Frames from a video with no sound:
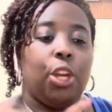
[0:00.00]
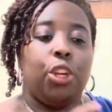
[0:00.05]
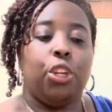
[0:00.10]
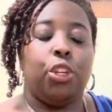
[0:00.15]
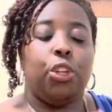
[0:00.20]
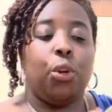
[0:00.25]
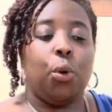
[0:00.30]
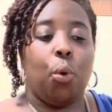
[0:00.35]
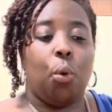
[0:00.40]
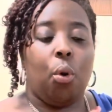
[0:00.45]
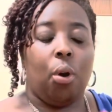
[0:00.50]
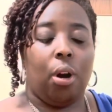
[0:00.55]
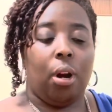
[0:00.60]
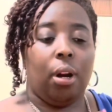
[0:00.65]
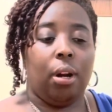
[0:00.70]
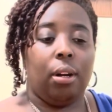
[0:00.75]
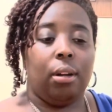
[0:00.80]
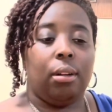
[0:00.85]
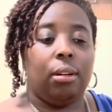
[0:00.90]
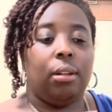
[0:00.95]

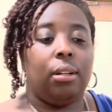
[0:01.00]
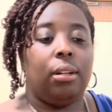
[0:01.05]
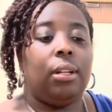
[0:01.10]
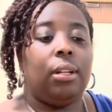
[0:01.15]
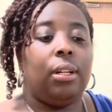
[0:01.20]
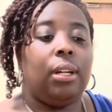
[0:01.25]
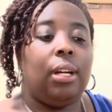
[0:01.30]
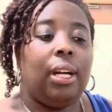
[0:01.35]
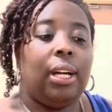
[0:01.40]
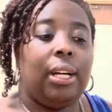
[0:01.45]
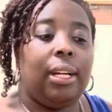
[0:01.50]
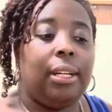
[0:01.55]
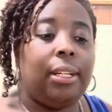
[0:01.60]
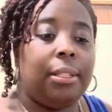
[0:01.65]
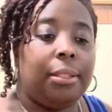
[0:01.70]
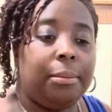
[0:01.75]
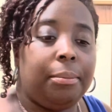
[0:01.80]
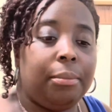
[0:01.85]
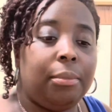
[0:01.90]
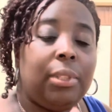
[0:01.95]
your
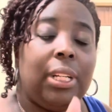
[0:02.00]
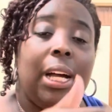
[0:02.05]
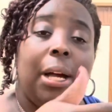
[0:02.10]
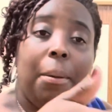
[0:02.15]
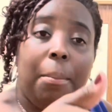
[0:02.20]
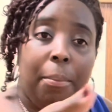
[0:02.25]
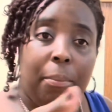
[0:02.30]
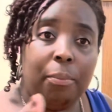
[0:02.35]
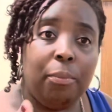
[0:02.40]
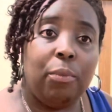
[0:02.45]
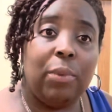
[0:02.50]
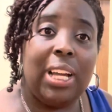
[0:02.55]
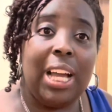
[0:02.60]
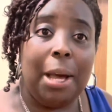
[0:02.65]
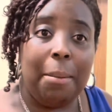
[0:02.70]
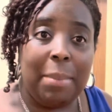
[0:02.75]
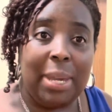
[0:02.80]
come